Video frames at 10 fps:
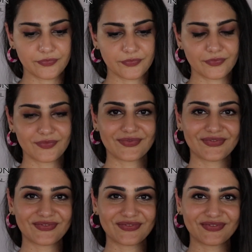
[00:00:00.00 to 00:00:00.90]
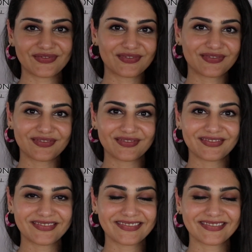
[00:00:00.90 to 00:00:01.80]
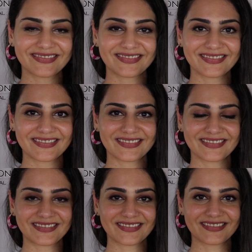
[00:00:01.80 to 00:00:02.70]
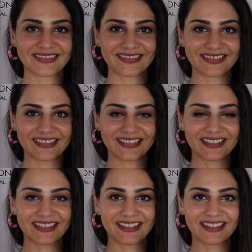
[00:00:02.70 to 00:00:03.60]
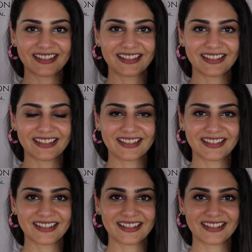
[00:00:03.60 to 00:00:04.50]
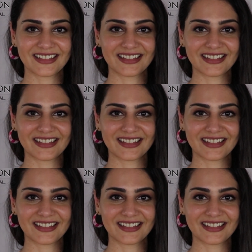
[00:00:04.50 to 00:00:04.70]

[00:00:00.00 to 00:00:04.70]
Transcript: No words are spoken by the person on screen.